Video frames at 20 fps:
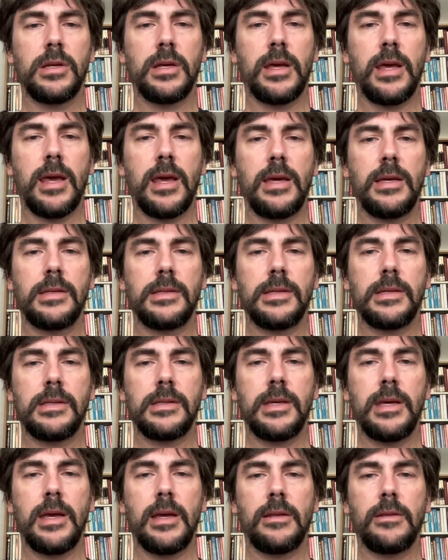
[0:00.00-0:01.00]
a case
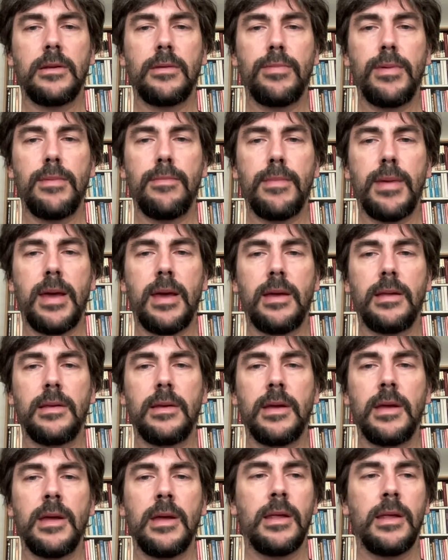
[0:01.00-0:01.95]
has yet to be made